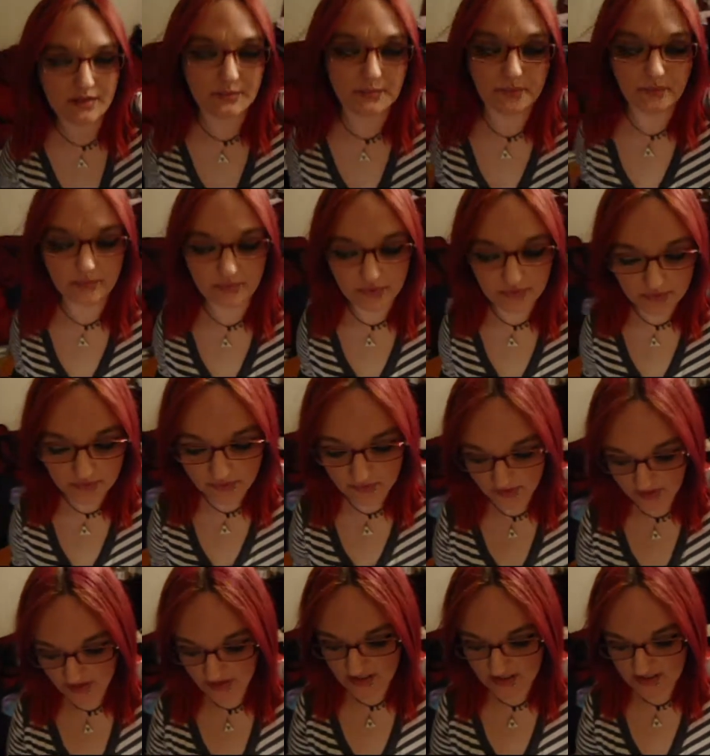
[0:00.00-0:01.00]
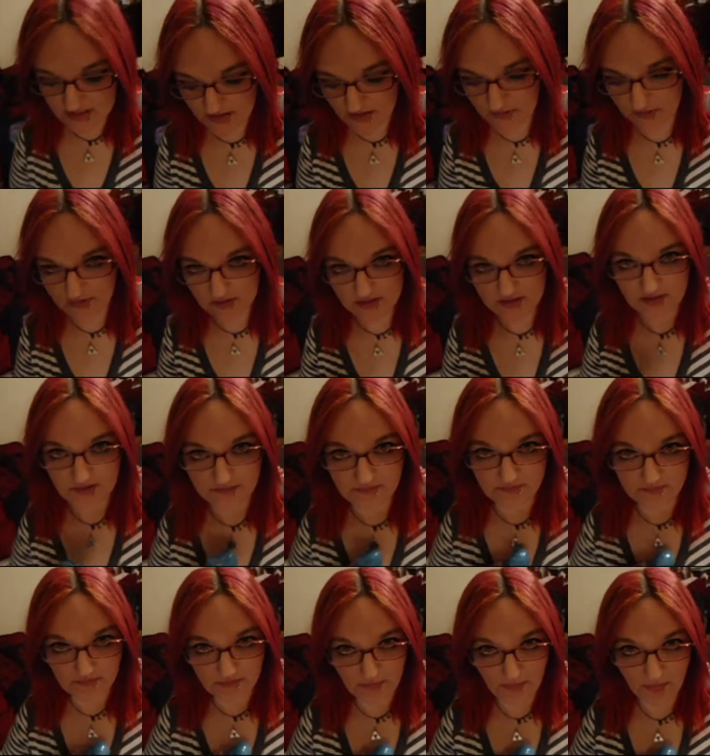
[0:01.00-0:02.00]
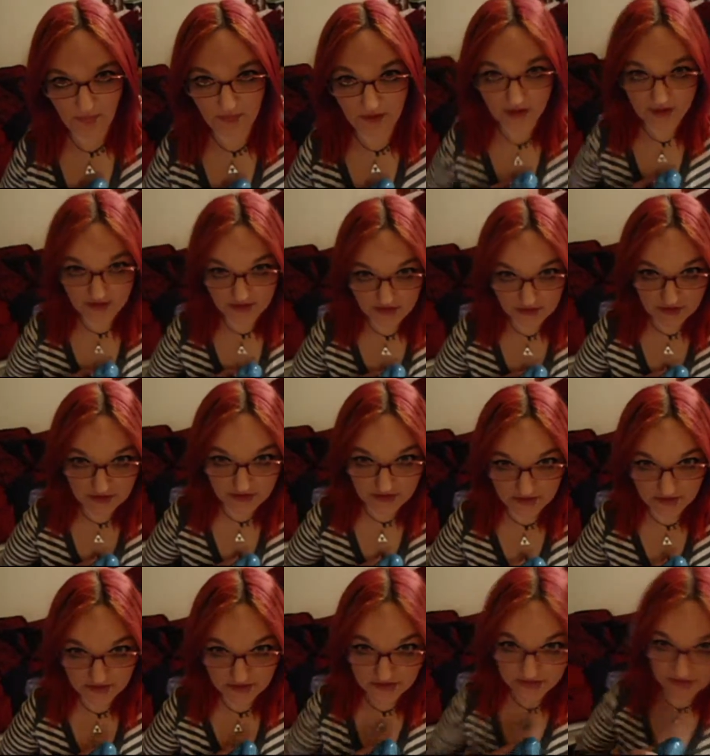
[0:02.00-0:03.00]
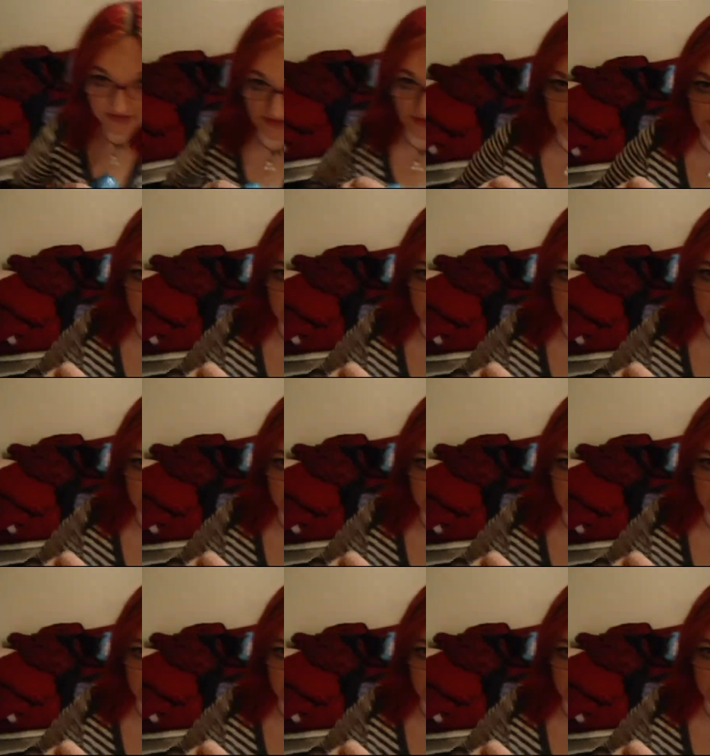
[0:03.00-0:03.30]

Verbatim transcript: I'm pretty stoked. Look, look, look, look, look,